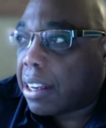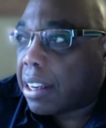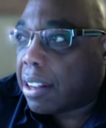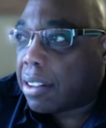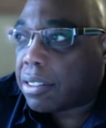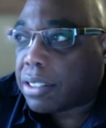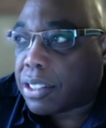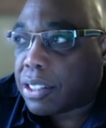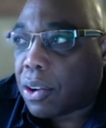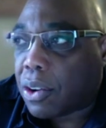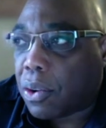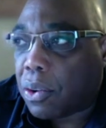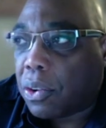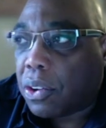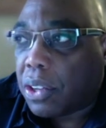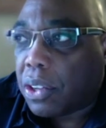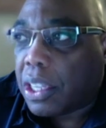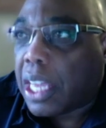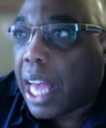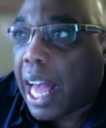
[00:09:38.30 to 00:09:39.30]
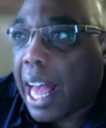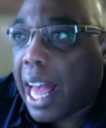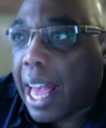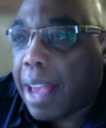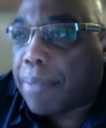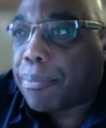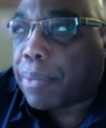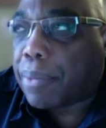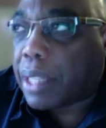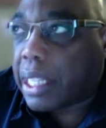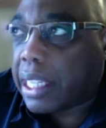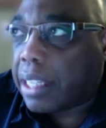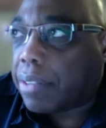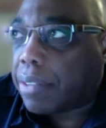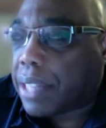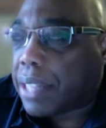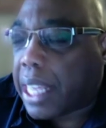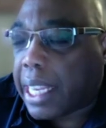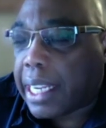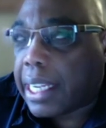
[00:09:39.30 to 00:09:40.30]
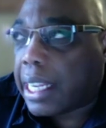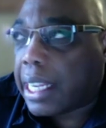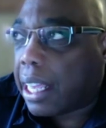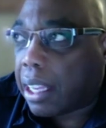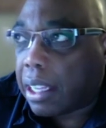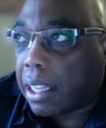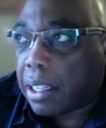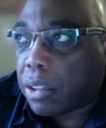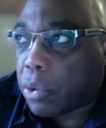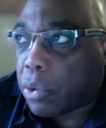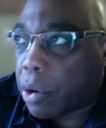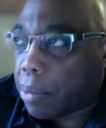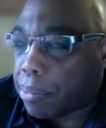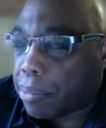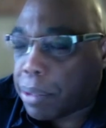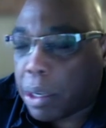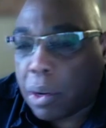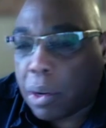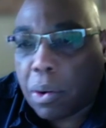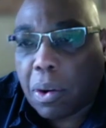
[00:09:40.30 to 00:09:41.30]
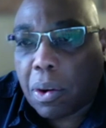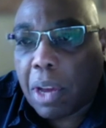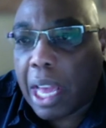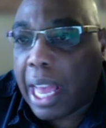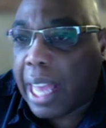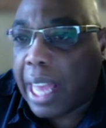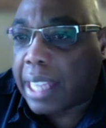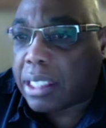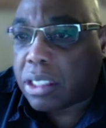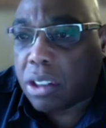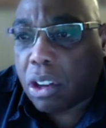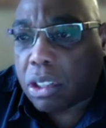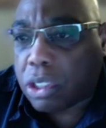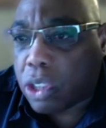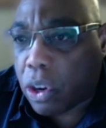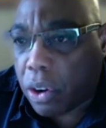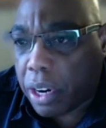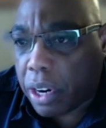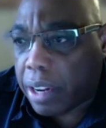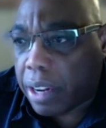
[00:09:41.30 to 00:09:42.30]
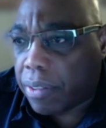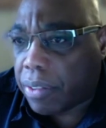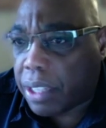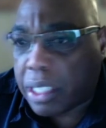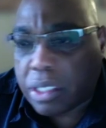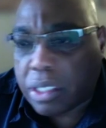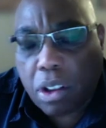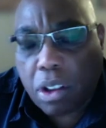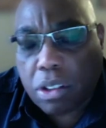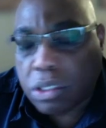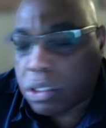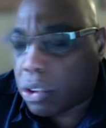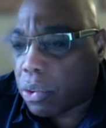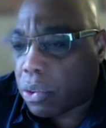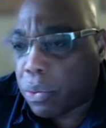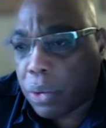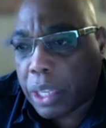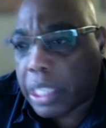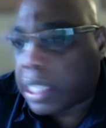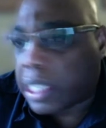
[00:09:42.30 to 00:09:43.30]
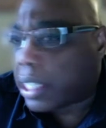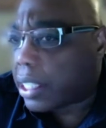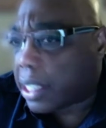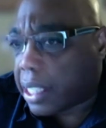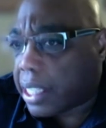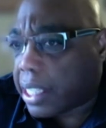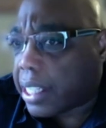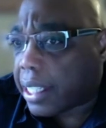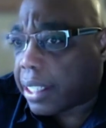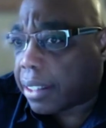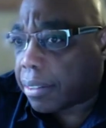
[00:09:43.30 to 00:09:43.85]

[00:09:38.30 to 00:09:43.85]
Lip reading: So I believe that crypto as an alternative is also a really good thing.